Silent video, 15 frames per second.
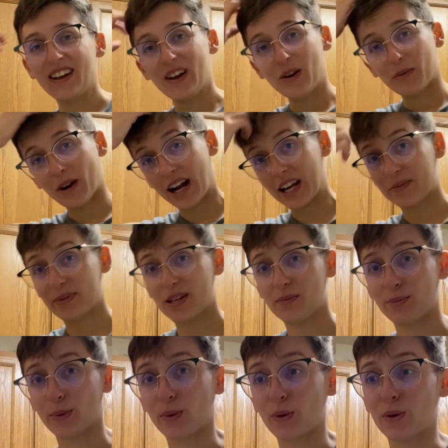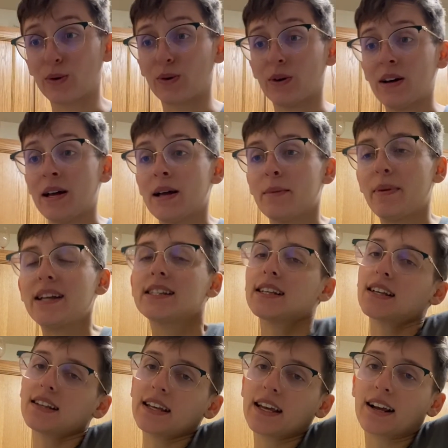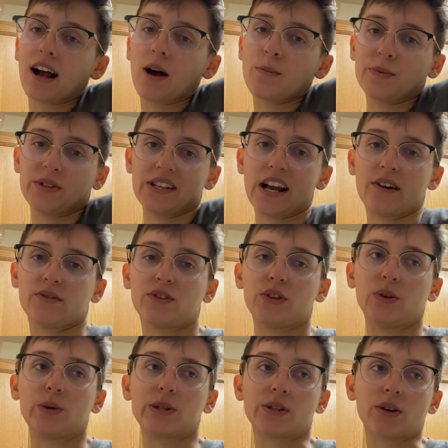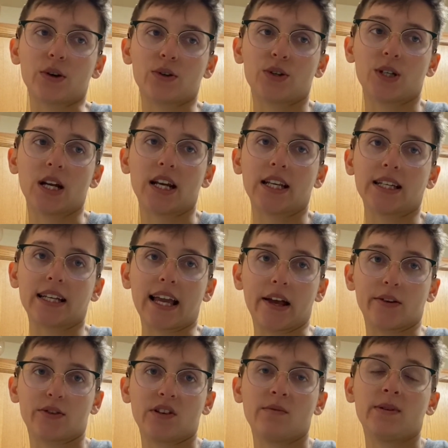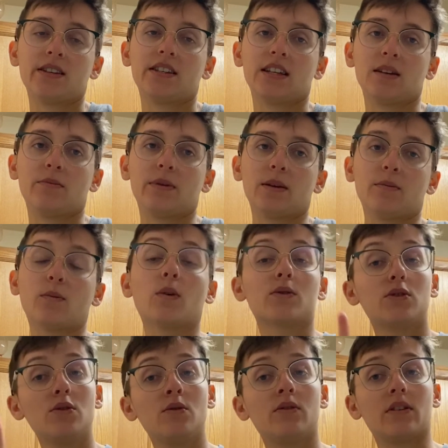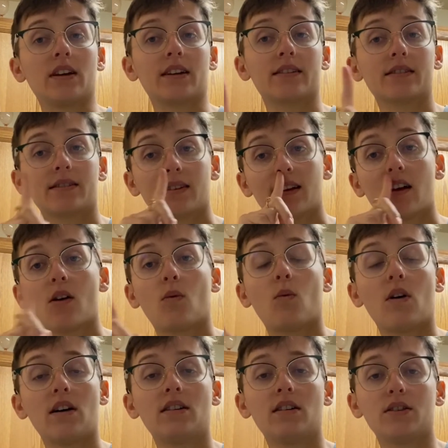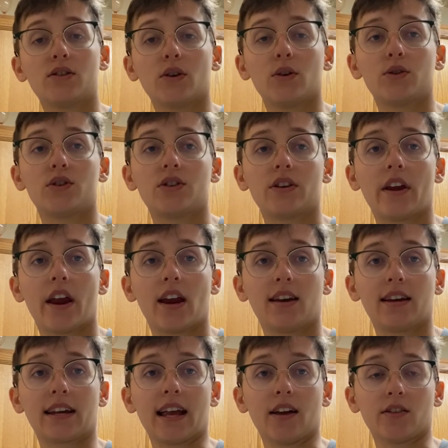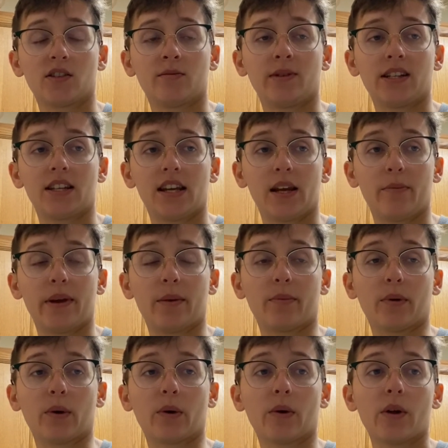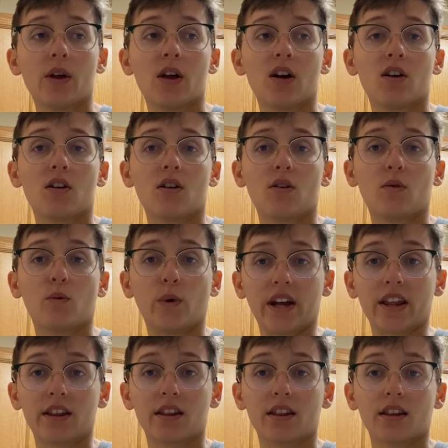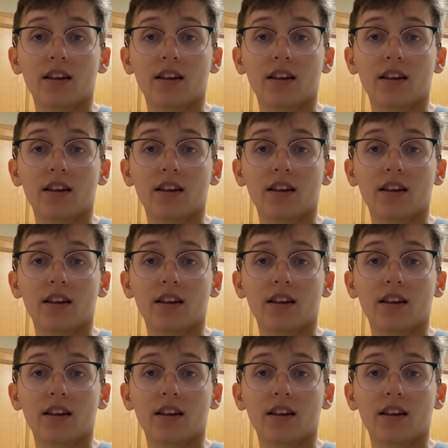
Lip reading: why people... Basically, it comes down to associating LGBT people... Well, two things. One, associating LGBT people with